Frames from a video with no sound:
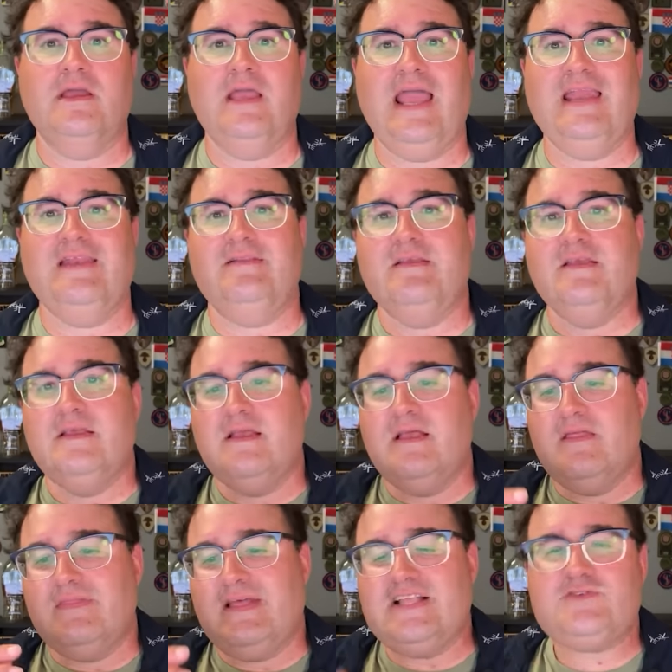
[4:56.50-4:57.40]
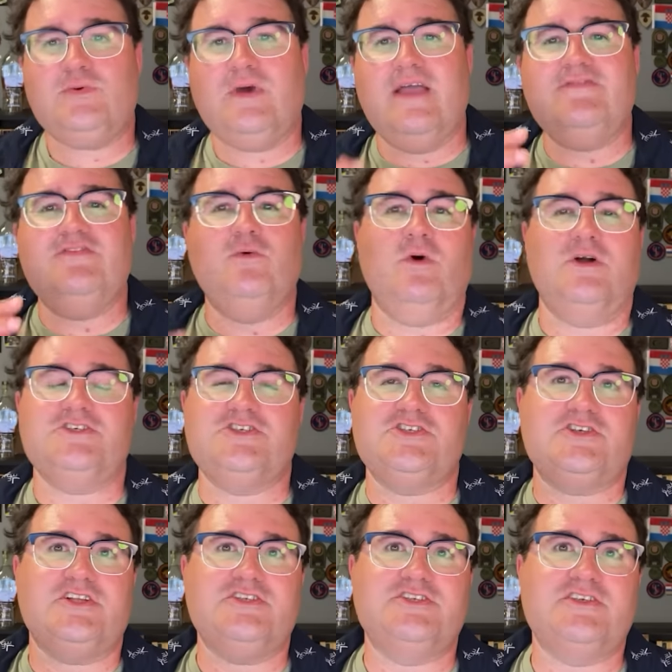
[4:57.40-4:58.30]
And that's why if you watch
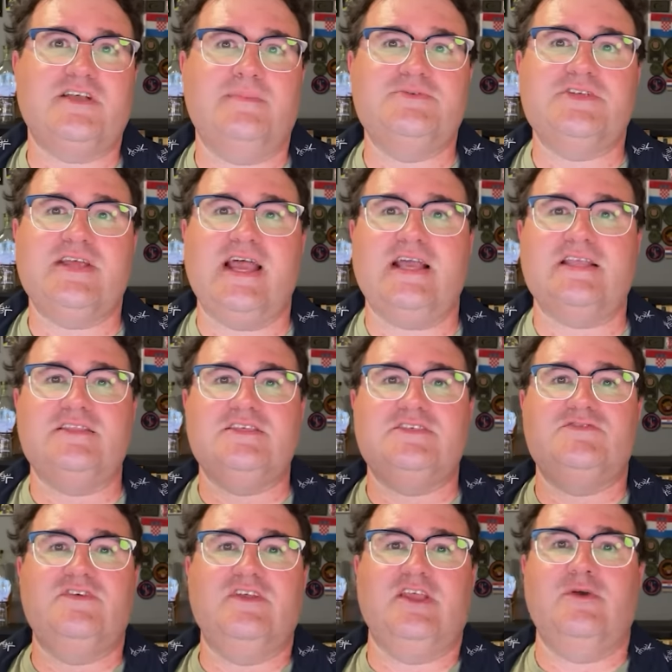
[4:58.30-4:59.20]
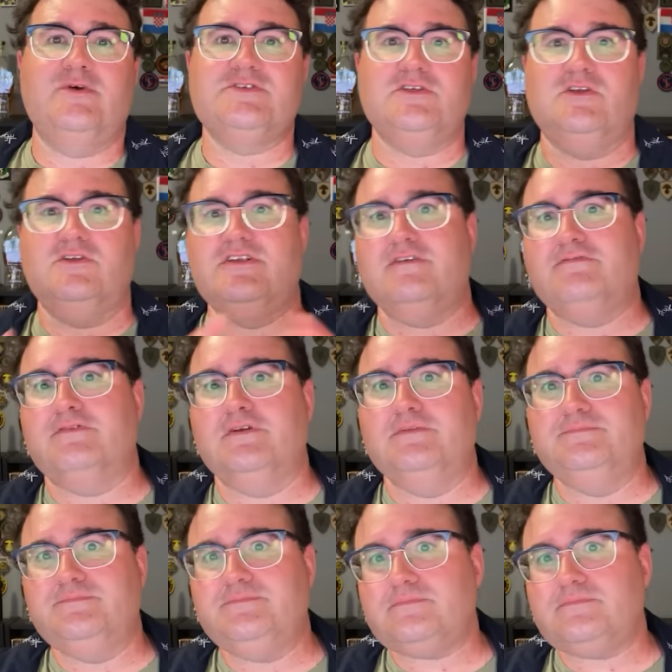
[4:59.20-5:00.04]
this on Substack, this video is a little different.